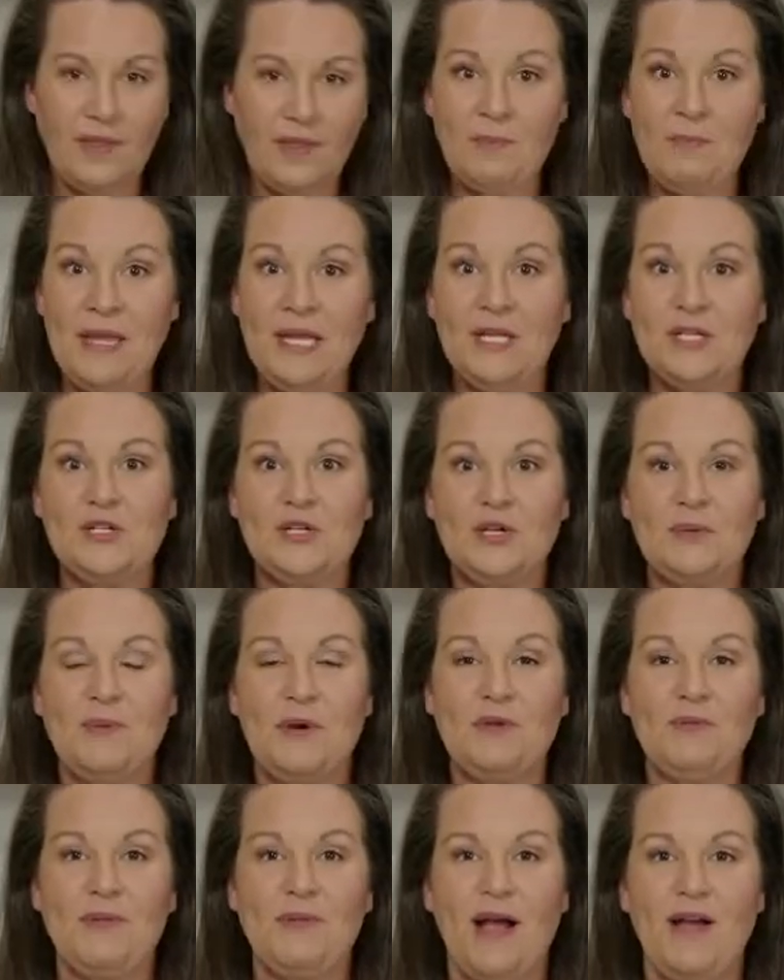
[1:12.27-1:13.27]
making sure
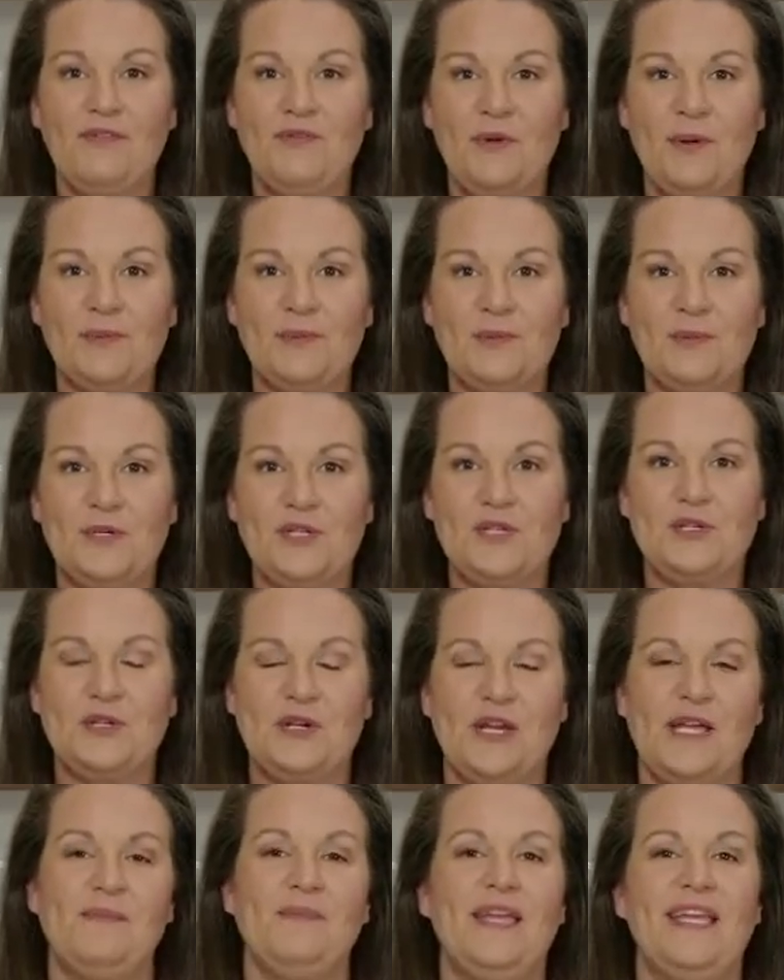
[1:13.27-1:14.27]
both platforms were
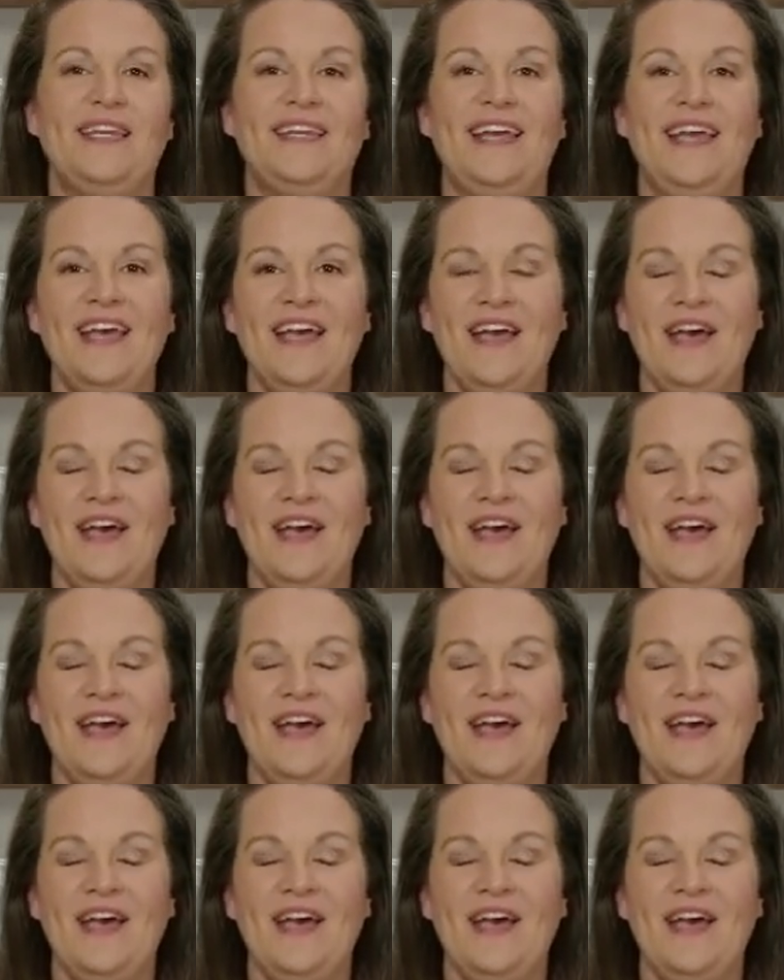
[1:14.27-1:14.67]
streaming.